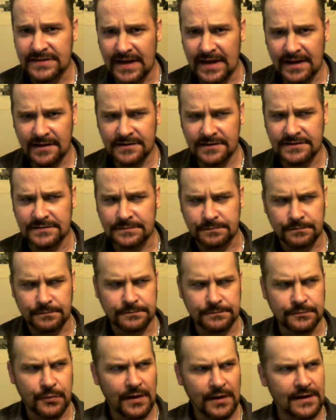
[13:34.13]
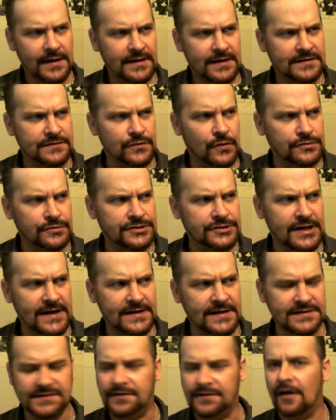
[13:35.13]
days, buenas
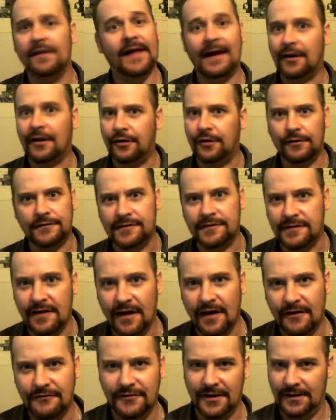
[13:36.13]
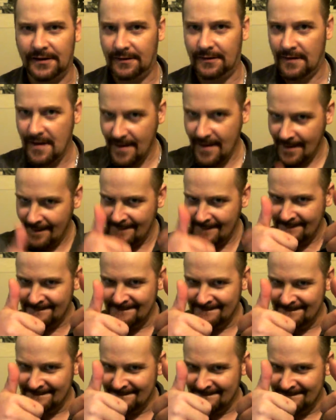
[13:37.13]
noches, and all that good stuff. And
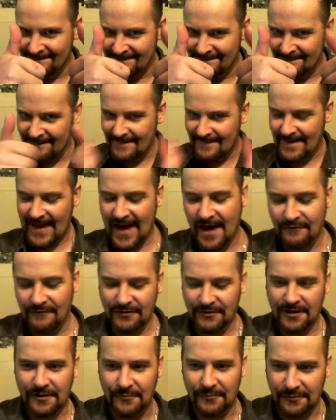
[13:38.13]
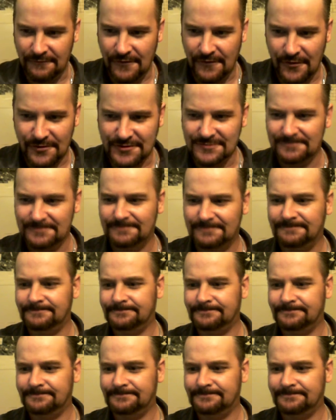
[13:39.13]
have a good one, folks.